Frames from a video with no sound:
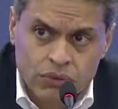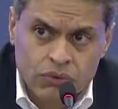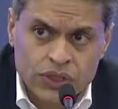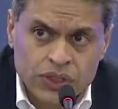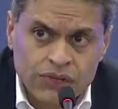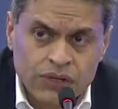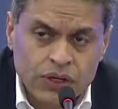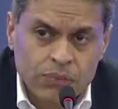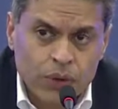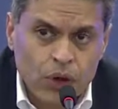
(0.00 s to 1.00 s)
received a
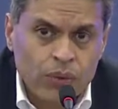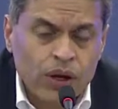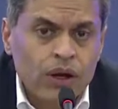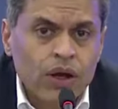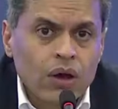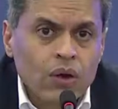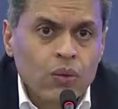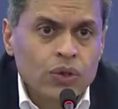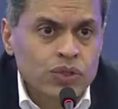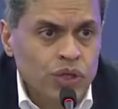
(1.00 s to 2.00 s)
diploma,
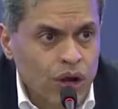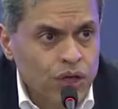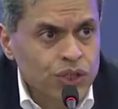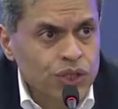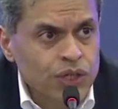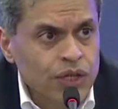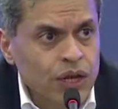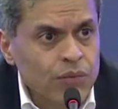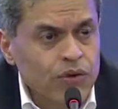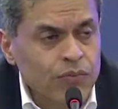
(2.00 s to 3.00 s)
was larger than the
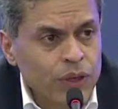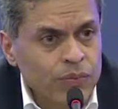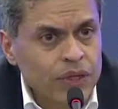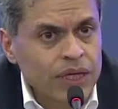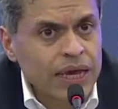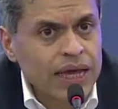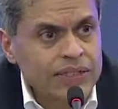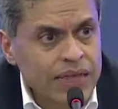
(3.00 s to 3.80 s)
number of people he has